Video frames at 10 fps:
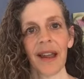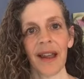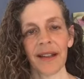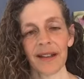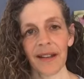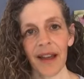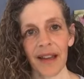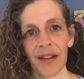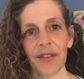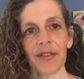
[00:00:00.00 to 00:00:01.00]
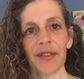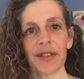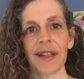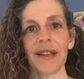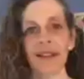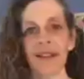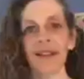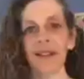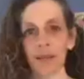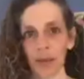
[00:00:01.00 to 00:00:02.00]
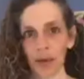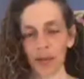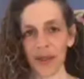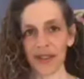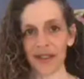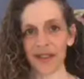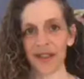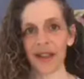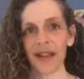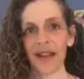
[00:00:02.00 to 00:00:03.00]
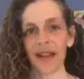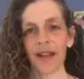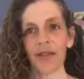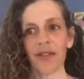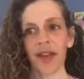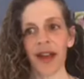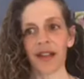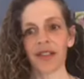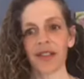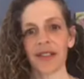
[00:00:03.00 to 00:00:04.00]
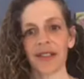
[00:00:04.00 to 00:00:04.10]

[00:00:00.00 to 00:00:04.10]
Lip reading: And life is movement. In fact,